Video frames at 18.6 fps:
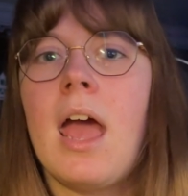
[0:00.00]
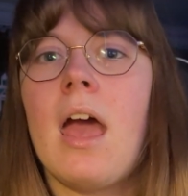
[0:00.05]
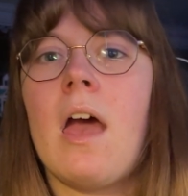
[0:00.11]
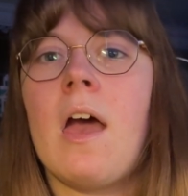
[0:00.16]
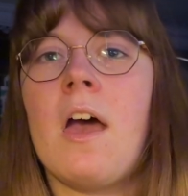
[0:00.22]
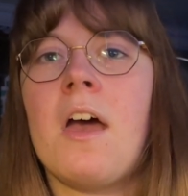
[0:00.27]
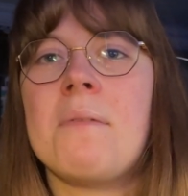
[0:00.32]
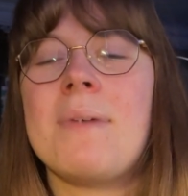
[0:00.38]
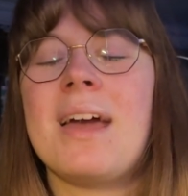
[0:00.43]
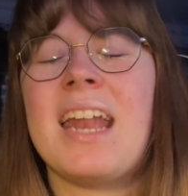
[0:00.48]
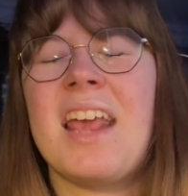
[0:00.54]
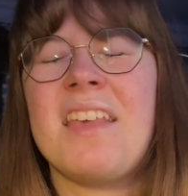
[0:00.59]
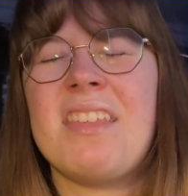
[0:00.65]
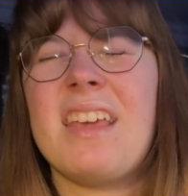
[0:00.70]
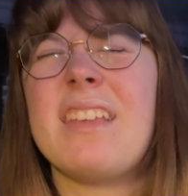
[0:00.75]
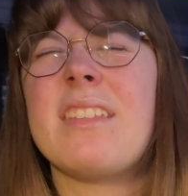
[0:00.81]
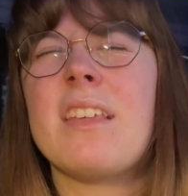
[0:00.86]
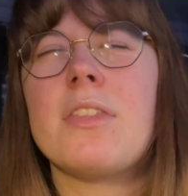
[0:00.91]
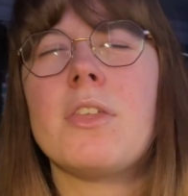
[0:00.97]
And I
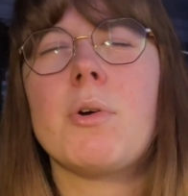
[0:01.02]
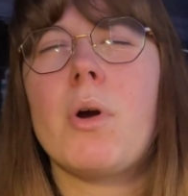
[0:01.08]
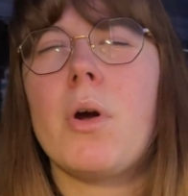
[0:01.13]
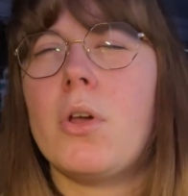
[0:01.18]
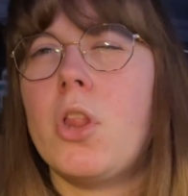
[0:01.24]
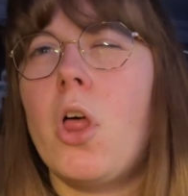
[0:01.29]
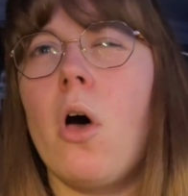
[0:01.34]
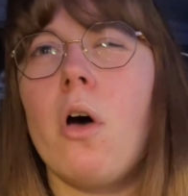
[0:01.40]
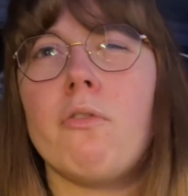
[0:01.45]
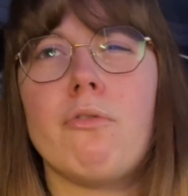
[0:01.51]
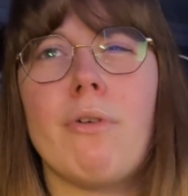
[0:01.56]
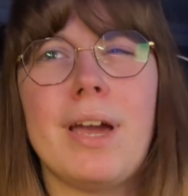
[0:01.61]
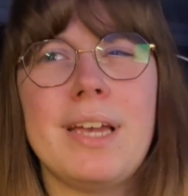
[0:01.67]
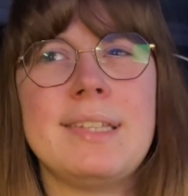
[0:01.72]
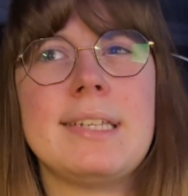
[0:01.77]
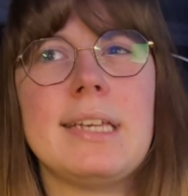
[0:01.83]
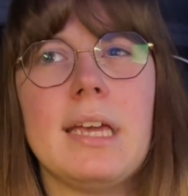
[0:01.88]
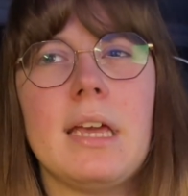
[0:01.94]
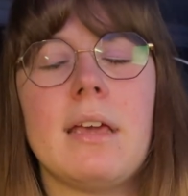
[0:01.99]
think that there are a lot of
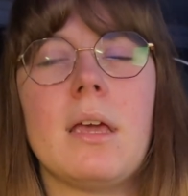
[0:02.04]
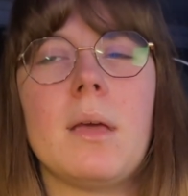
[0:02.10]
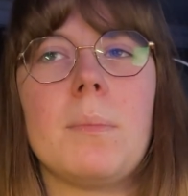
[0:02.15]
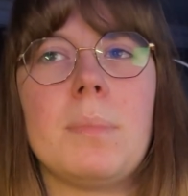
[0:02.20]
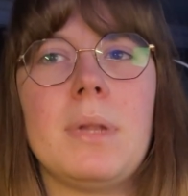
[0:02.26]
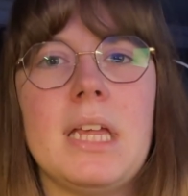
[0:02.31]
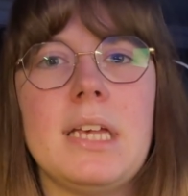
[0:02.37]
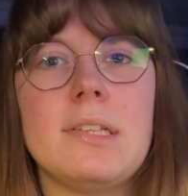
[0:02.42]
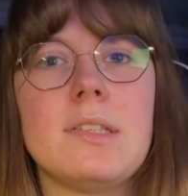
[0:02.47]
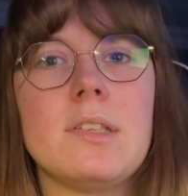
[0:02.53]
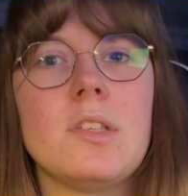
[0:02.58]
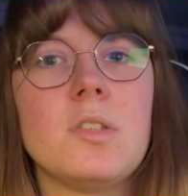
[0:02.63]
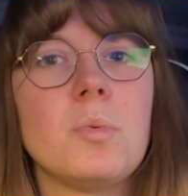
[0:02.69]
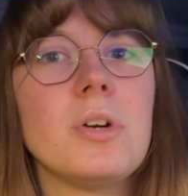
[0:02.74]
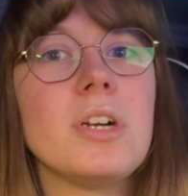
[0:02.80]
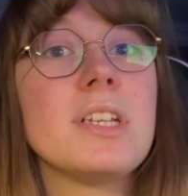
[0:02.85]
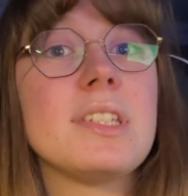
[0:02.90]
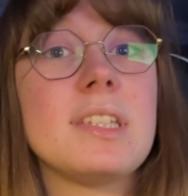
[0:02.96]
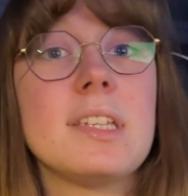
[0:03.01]
writing places
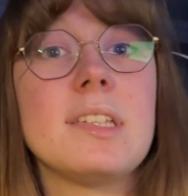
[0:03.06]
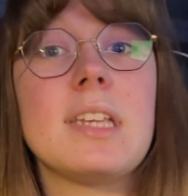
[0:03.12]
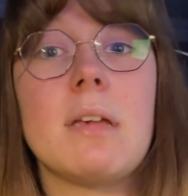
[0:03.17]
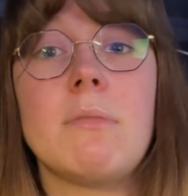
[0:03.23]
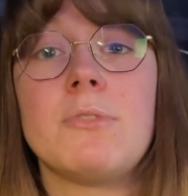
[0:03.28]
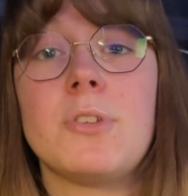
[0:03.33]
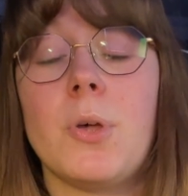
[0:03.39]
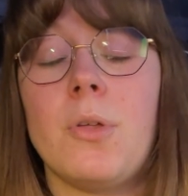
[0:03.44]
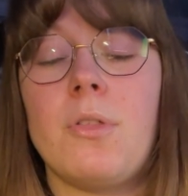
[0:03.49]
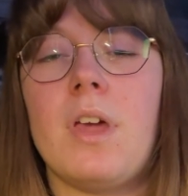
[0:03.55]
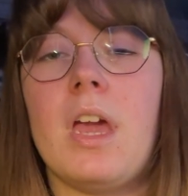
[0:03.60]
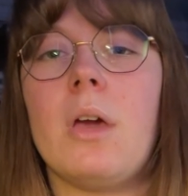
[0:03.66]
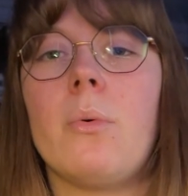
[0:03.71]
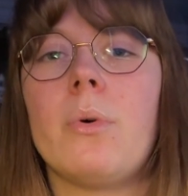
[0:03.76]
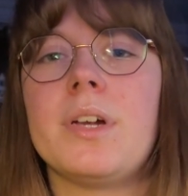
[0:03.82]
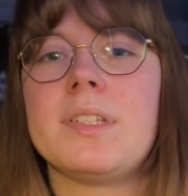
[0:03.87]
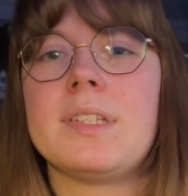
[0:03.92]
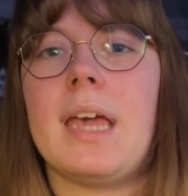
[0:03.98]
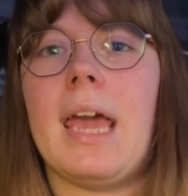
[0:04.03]
where it's the same sort of thing,
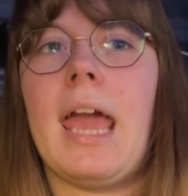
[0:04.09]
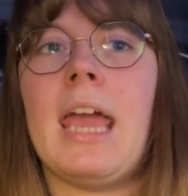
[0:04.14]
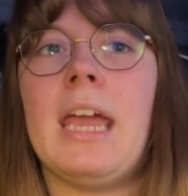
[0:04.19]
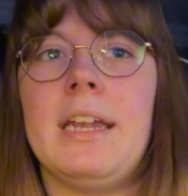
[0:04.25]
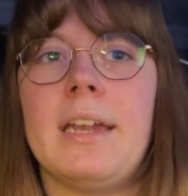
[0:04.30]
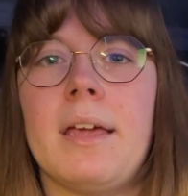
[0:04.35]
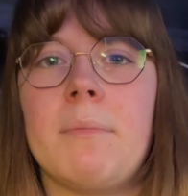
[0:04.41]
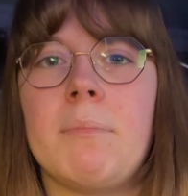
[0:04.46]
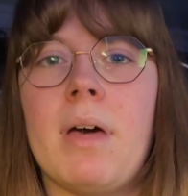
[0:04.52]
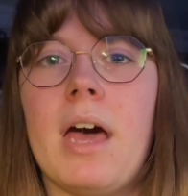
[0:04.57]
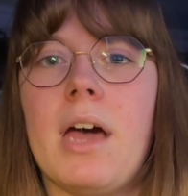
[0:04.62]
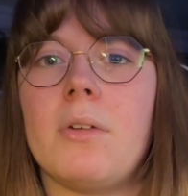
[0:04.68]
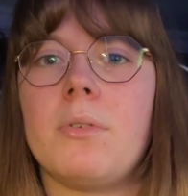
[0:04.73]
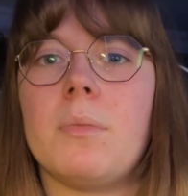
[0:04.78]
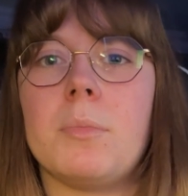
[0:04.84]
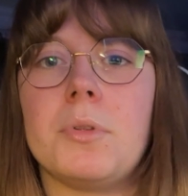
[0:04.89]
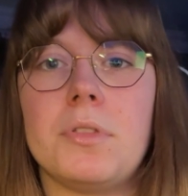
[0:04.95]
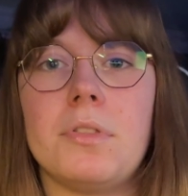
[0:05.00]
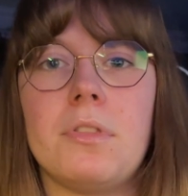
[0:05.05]
where it's like £8 a
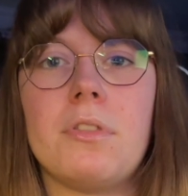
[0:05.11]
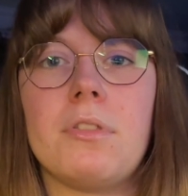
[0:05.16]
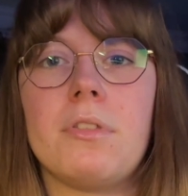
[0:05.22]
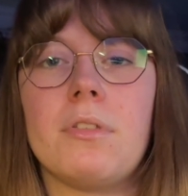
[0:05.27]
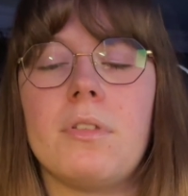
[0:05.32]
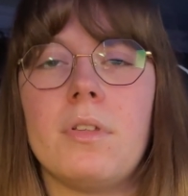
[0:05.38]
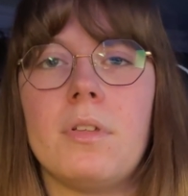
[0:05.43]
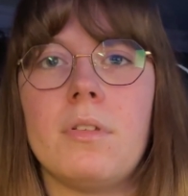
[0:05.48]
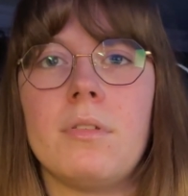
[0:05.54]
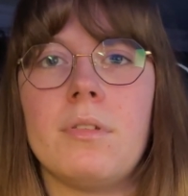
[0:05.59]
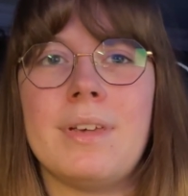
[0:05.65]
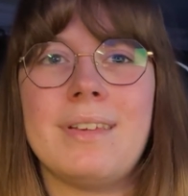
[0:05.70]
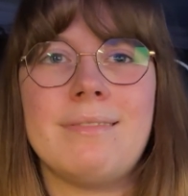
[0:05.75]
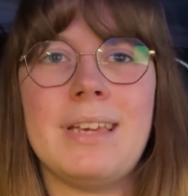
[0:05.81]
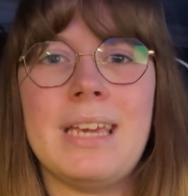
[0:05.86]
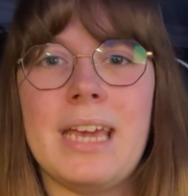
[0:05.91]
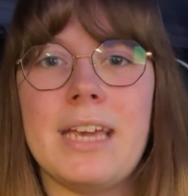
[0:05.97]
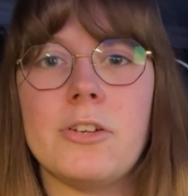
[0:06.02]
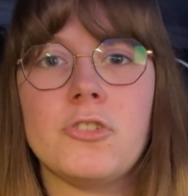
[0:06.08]

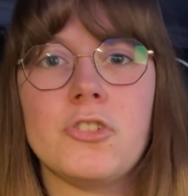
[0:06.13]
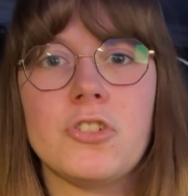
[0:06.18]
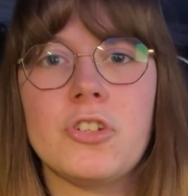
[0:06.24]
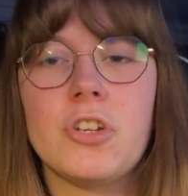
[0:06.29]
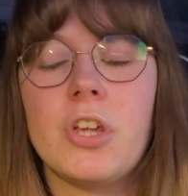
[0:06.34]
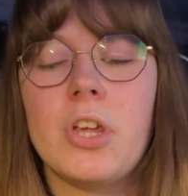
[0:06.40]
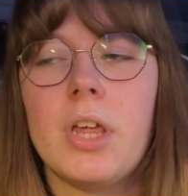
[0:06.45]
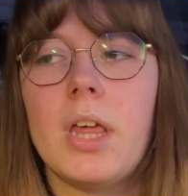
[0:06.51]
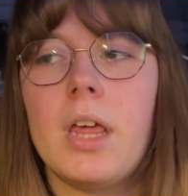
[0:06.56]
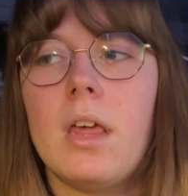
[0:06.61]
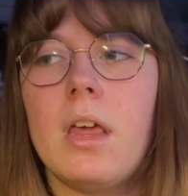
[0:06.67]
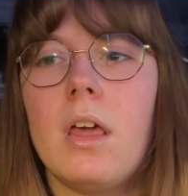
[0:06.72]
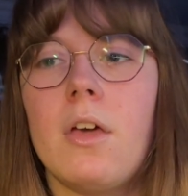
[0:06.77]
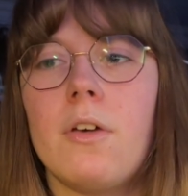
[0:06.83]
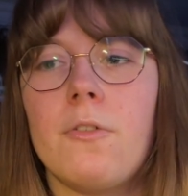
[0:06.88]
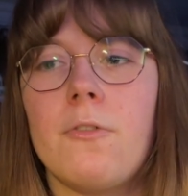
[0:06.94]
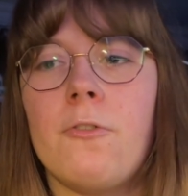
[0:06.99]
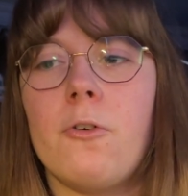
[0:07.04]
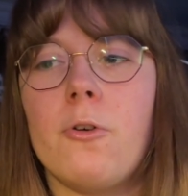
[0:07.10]
month-ish
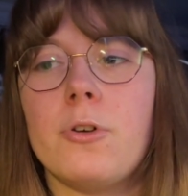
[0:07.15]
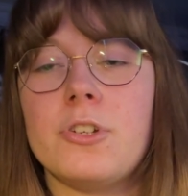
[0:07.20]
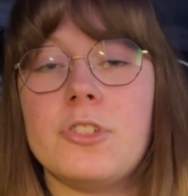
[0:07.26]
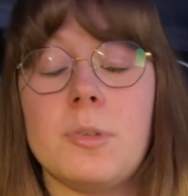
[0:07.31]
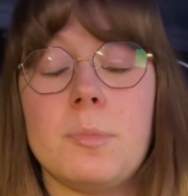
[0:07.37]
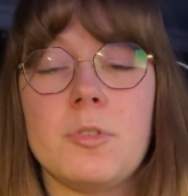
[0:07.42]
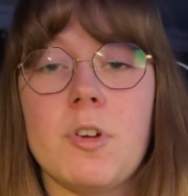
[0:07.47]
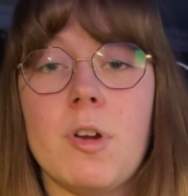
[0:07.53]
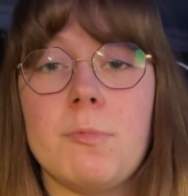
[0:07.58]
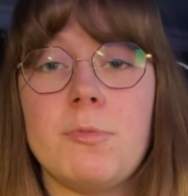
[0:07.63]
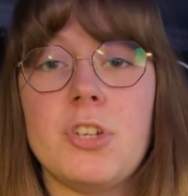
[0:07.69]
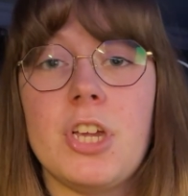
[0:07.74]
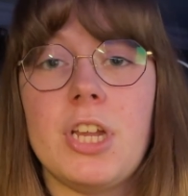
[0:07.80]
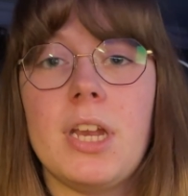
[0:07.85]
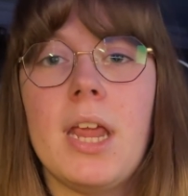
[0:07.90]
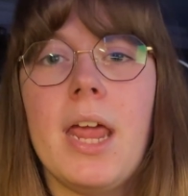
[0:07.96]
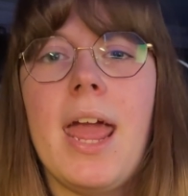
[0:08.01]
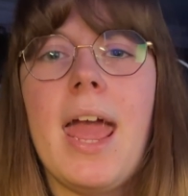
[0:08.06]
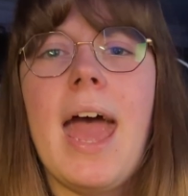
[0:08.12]
for a
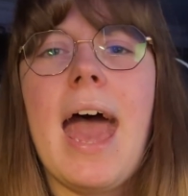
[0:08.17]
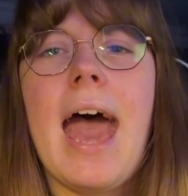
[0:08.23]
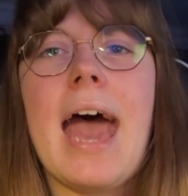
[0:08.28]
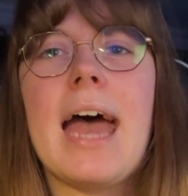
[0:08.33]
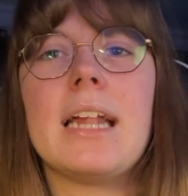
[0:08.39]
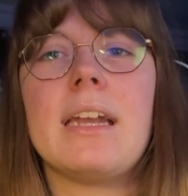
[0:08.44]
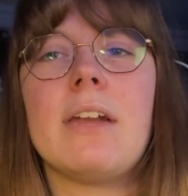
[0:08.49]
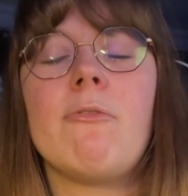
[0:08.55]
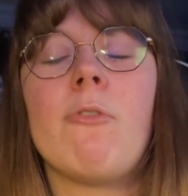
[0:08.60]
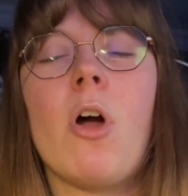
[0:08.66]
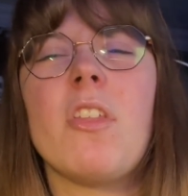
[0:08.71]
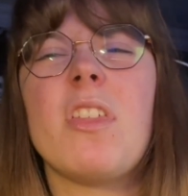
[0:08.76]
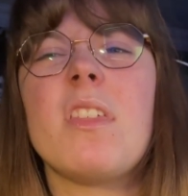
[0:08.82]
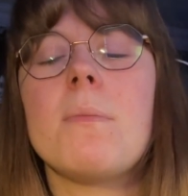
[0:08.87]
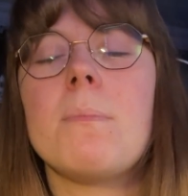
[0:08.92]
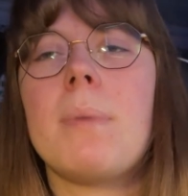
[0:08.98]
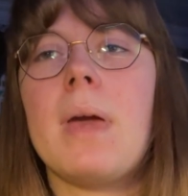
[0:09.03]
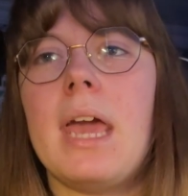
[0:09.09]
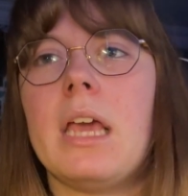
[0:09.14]
subscription. And rather
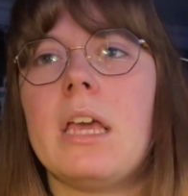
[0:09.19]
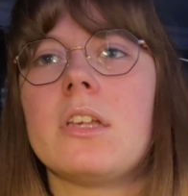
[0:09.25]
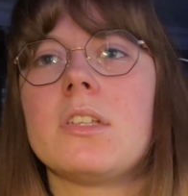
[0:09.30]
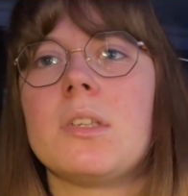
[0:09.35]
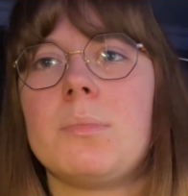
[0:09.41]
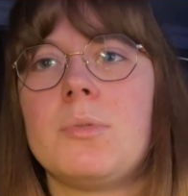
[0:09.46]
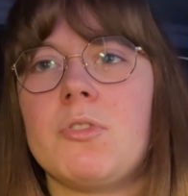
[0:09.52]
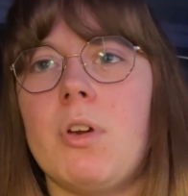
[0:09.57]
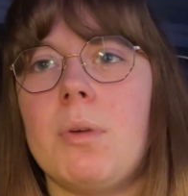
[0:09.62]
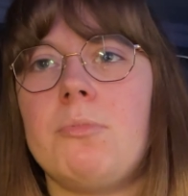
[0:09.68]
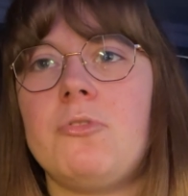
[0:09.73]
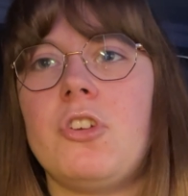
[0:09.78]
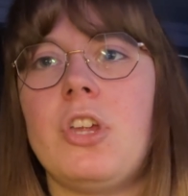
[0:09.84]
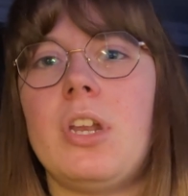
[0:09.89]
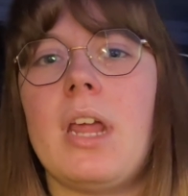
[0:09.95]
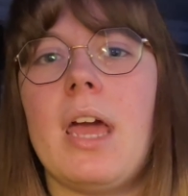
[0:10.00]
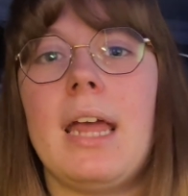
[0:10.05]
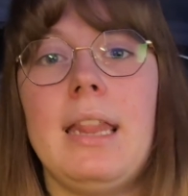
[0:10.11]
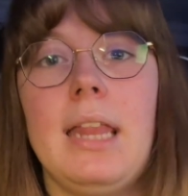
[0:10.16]
than paying a
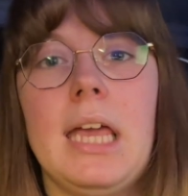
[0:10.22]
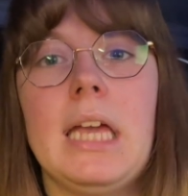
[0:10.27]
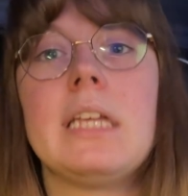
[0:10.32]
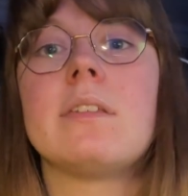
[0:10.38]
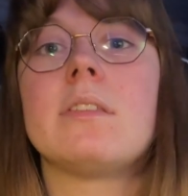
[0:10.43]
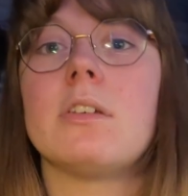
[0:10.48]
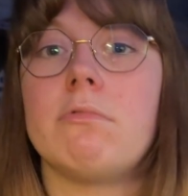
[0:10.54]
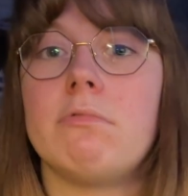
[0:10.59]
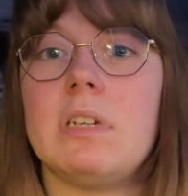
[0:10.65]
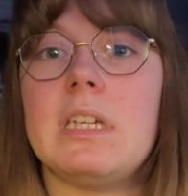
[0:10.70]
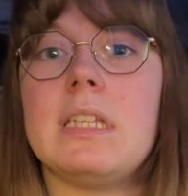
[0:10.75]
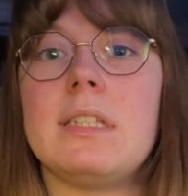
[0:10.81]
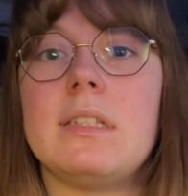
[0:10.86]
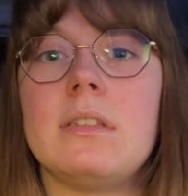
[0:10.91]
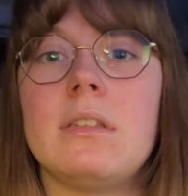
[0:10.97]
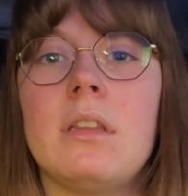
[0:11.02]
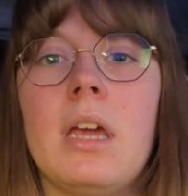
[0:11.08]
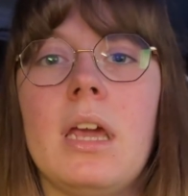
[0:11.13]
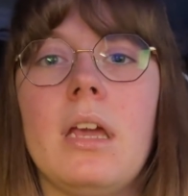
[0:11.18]
subscription, I liked that
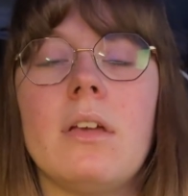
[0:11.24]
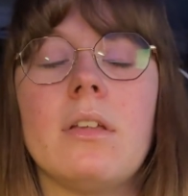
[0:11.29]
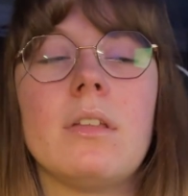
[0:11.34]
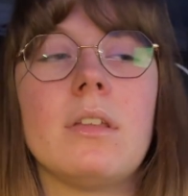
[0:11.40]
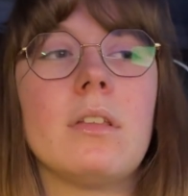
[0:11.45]
Reedsy